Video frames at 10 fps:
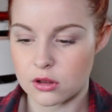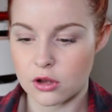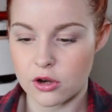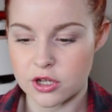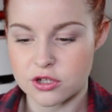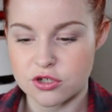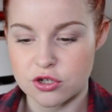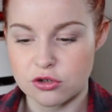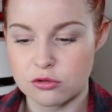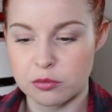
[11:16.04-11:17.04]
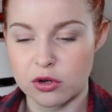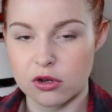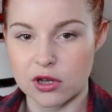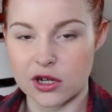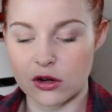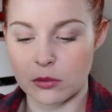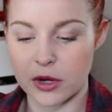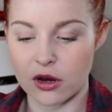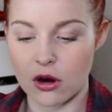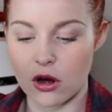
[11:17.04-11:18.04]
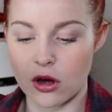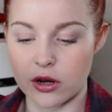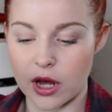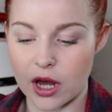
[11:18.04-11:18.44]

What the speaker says: like to put a little bit on,